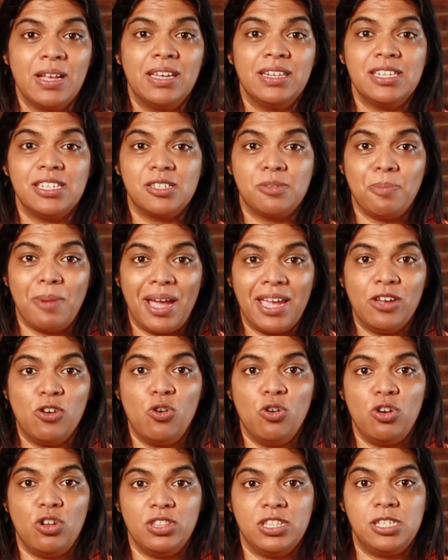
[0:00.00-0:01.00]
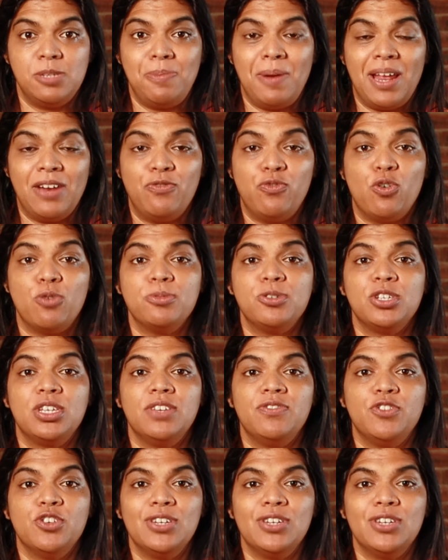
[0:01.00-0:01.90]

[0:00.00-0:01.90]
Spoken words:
It is my goal on this platform to give